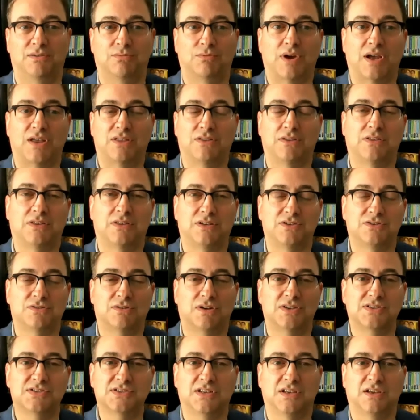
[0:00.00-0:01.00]
rather than
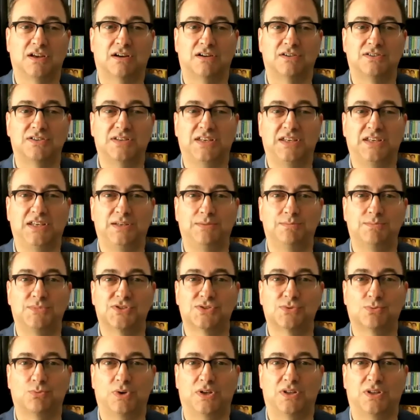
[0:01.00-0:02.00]
trusting our
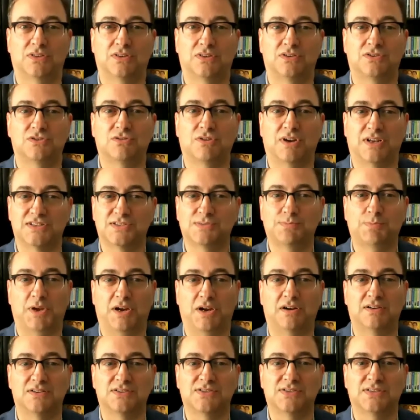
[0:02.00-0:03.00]
teams with
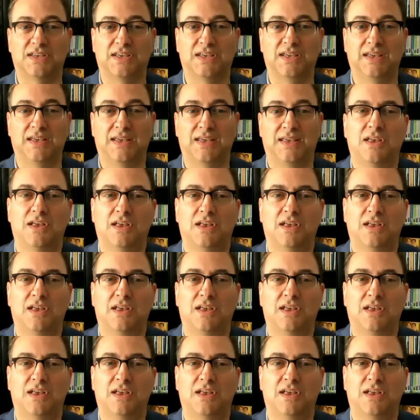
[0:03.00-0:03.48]
transparency.